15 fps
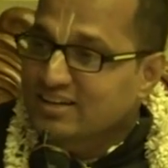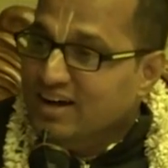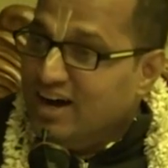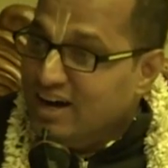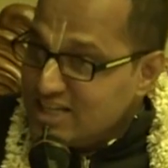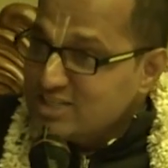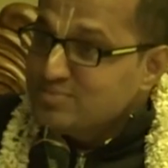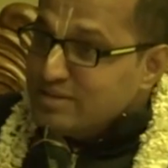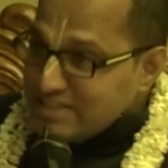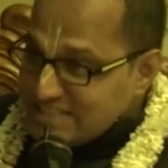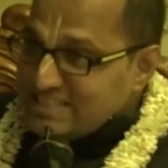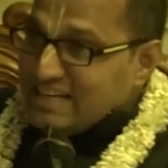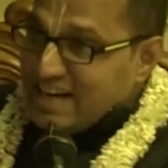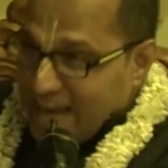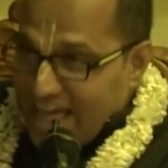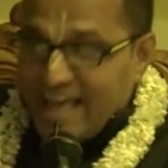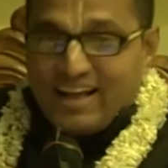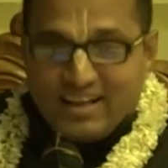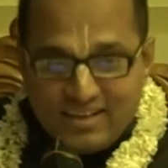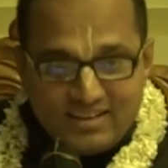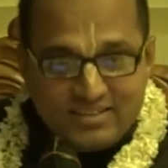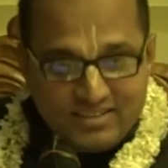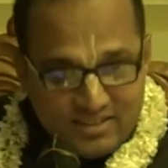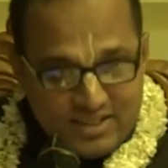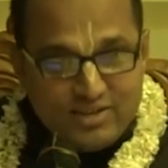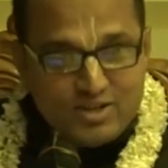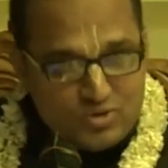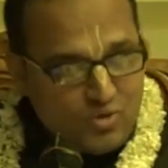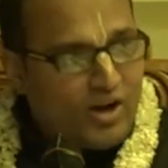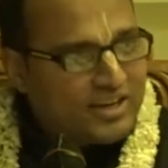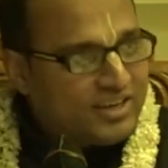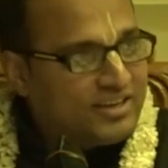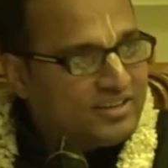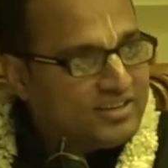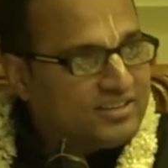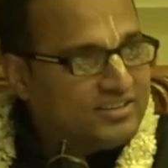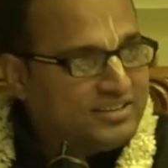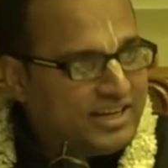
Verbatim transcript: husband's leg, he was walking in